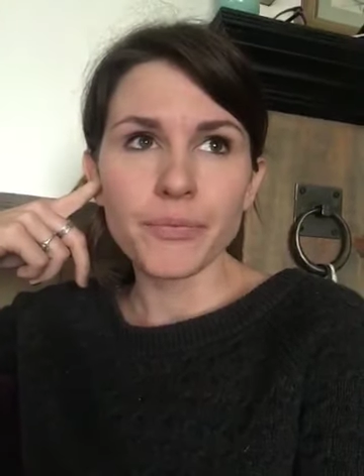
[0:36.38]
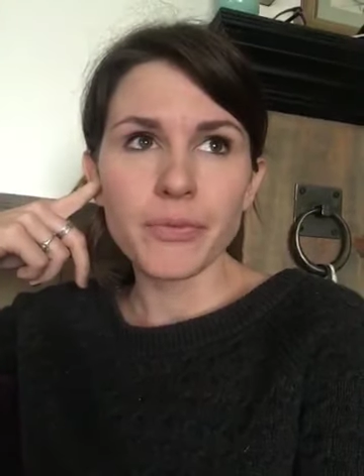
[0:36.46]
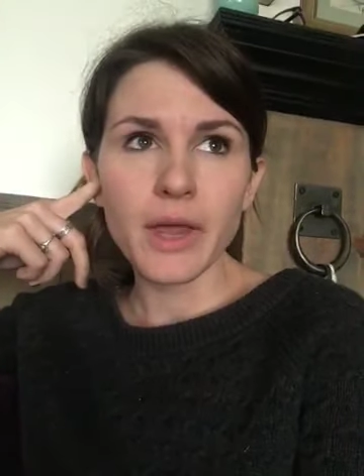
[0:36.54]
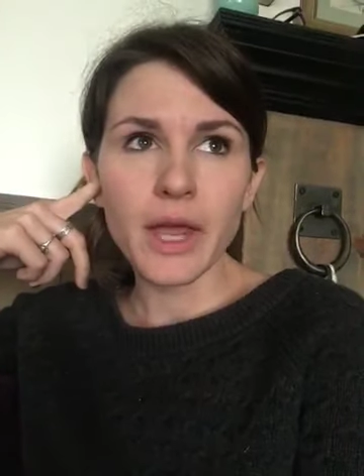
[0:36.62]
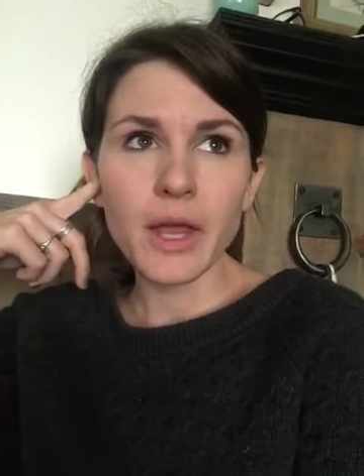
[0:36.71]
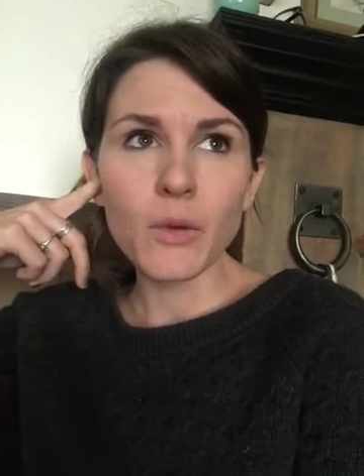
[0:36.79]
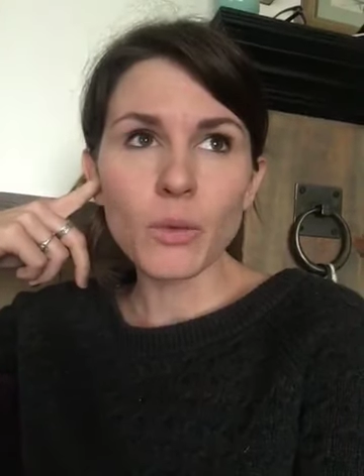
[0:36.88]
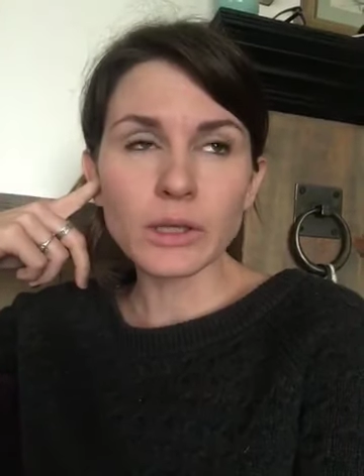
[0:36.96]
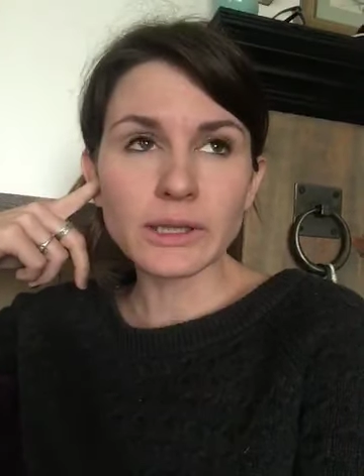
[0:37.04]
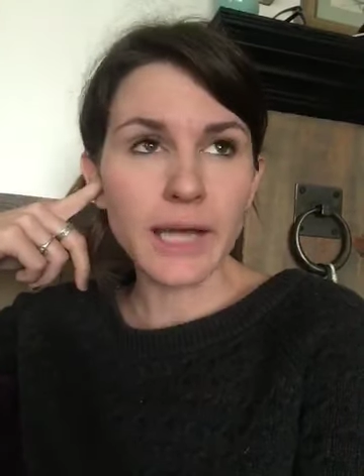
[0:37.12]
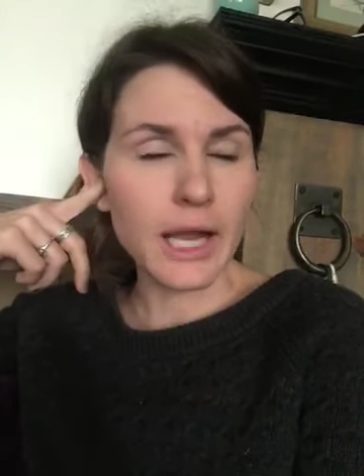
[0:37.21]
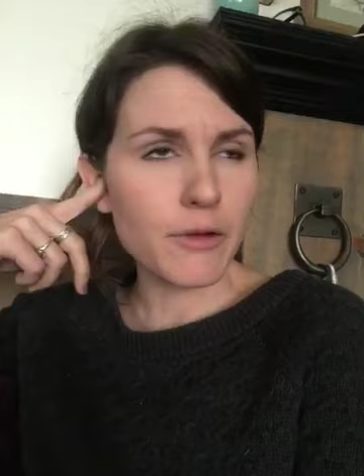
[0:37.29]
They were
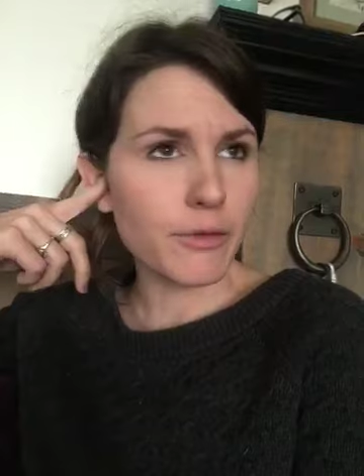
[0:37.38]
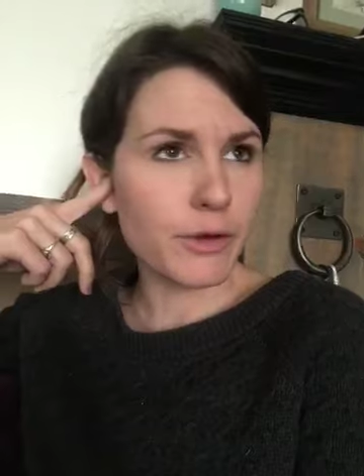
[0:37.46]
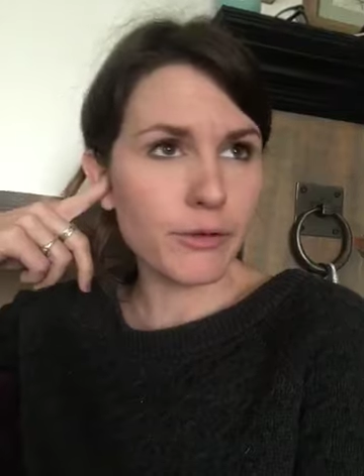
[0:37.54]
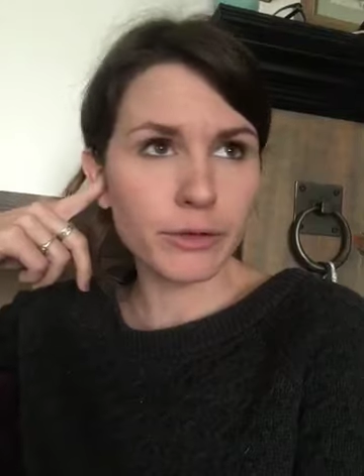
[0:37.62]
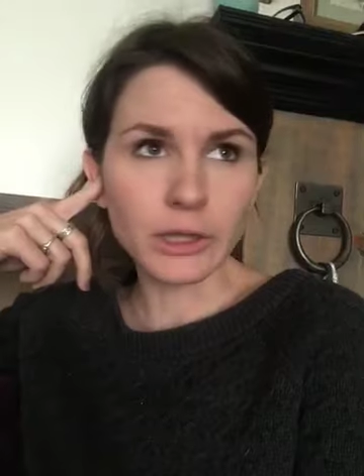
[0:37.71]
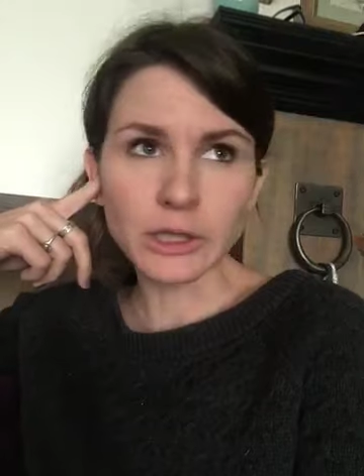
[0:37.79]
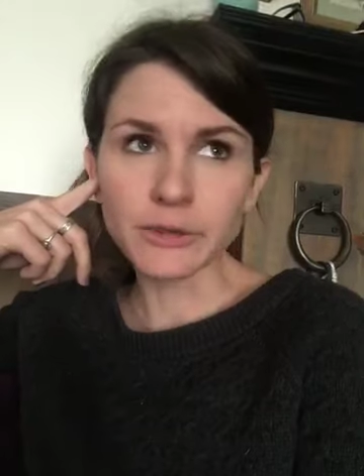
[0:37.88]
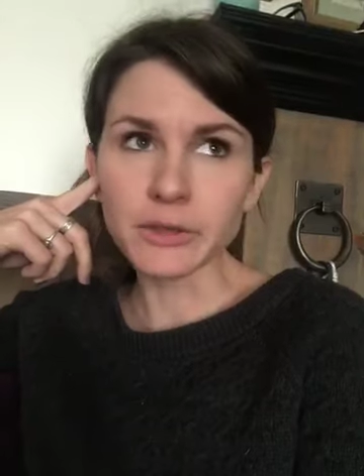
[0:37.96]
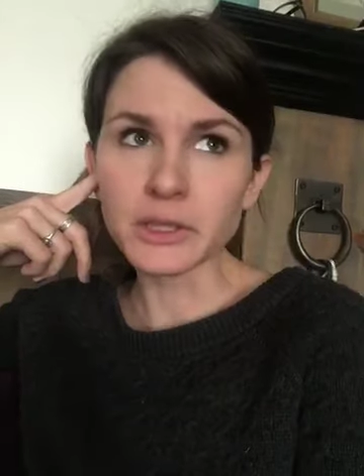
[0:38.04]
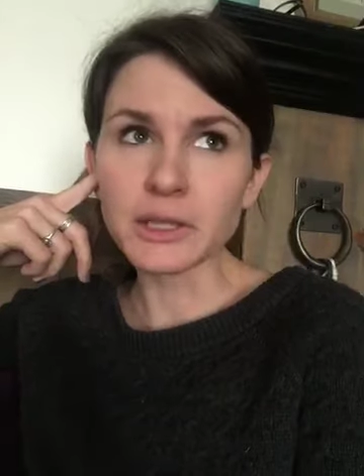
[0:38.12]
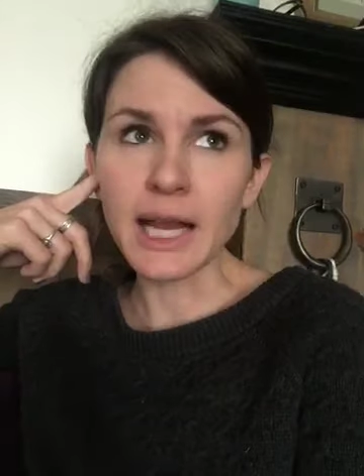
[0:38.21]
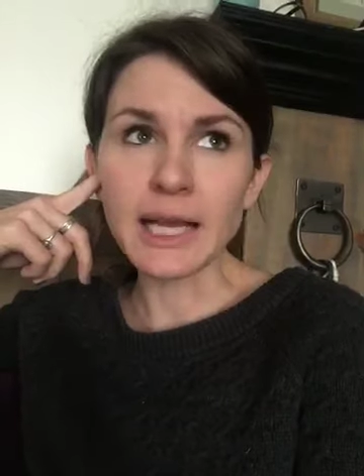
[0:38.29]
tight for the first
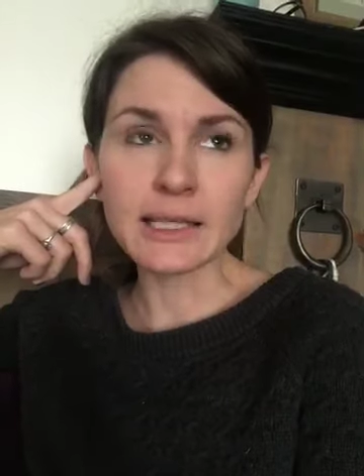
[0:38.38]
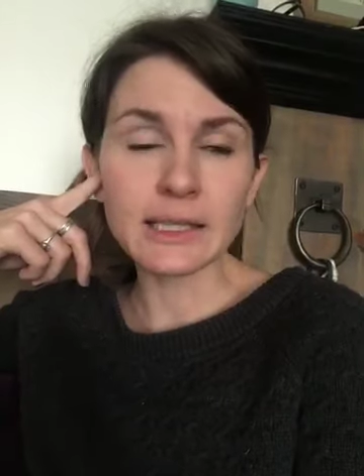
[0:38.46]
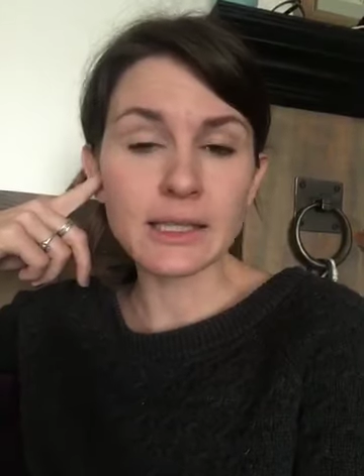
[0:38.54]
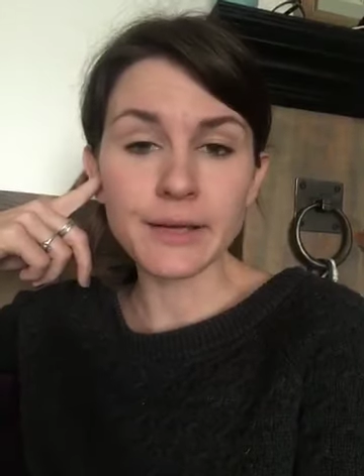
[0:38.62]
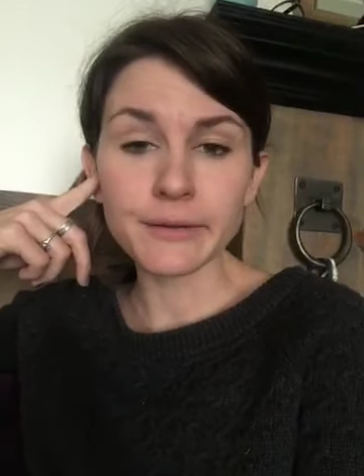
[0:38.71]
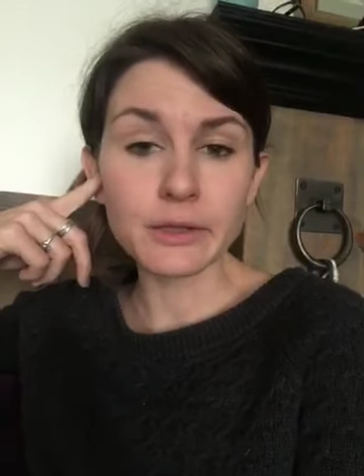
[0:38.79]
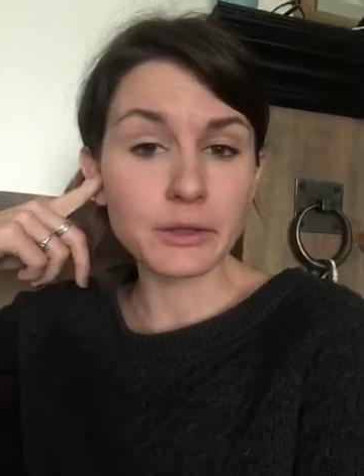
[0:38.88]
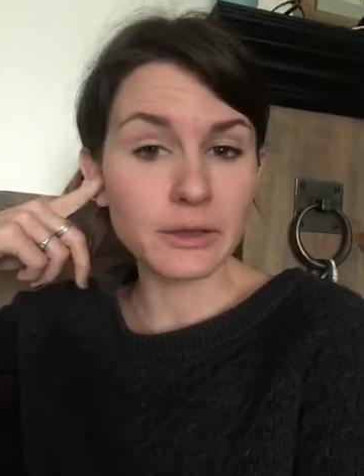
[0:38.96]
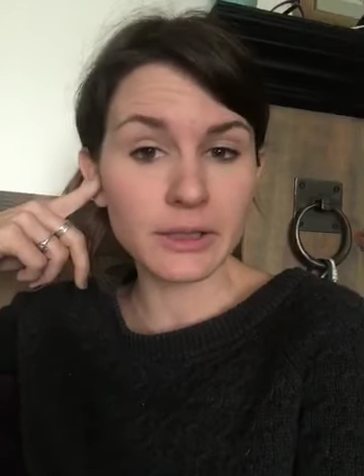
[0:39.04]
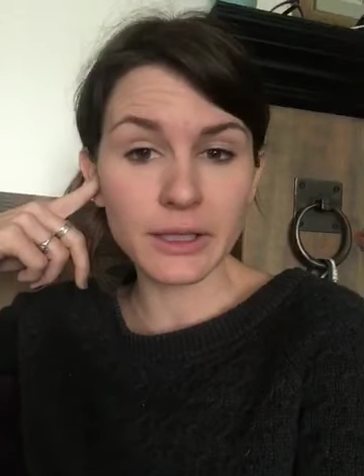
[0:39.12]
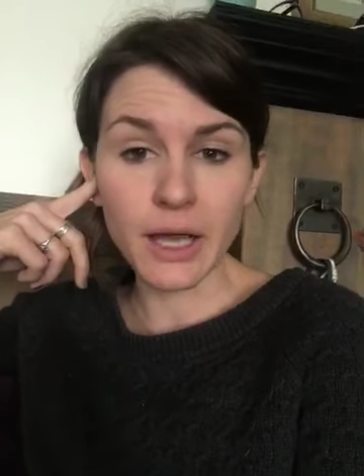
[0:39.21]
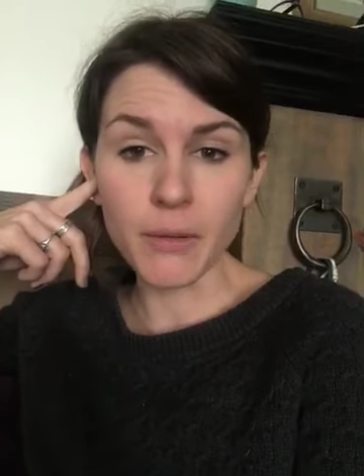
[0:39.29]
few days and then
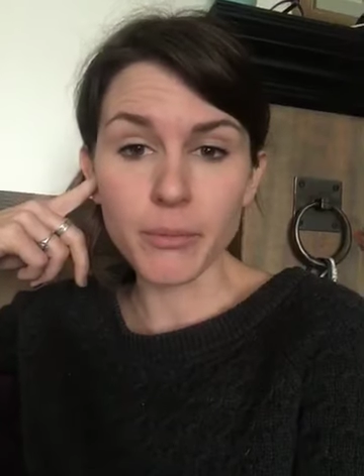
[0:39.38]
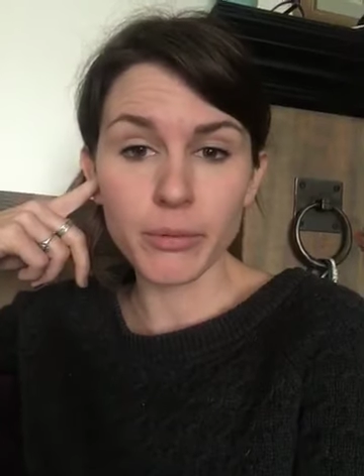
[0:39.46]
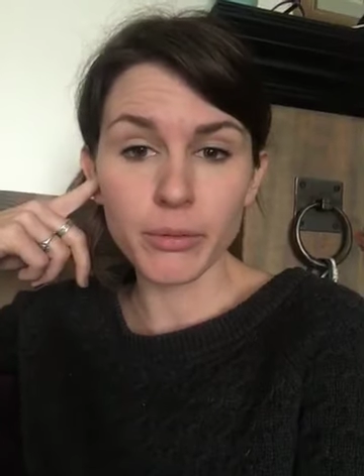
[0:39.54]
loosened up